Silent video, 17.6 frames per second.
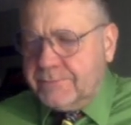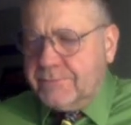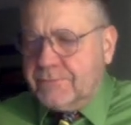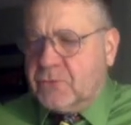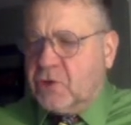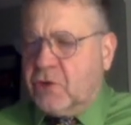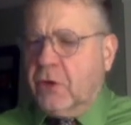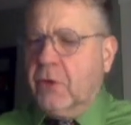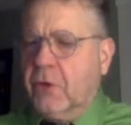
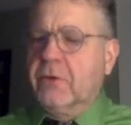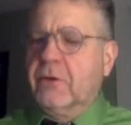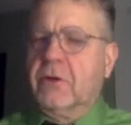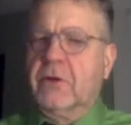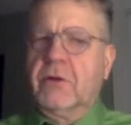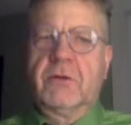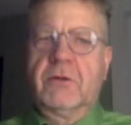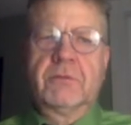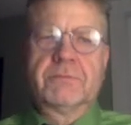
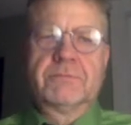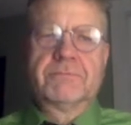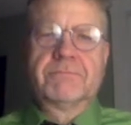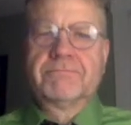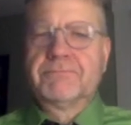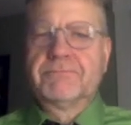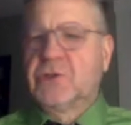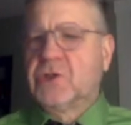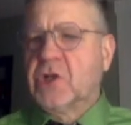total
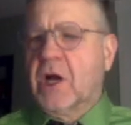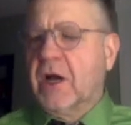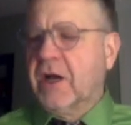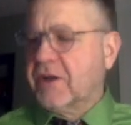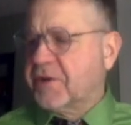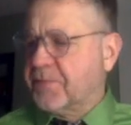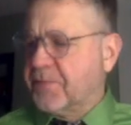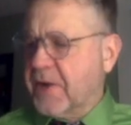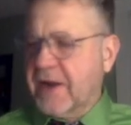dog's
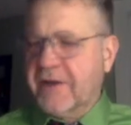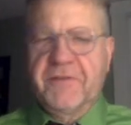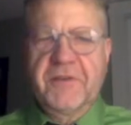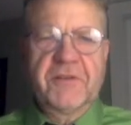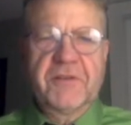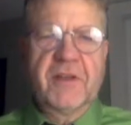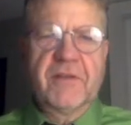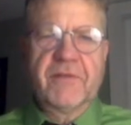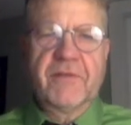
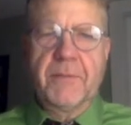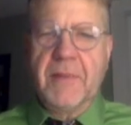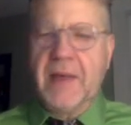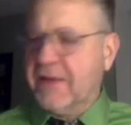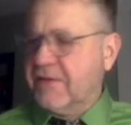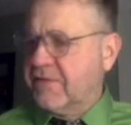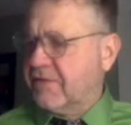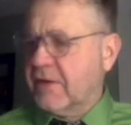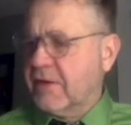breakfast of a mess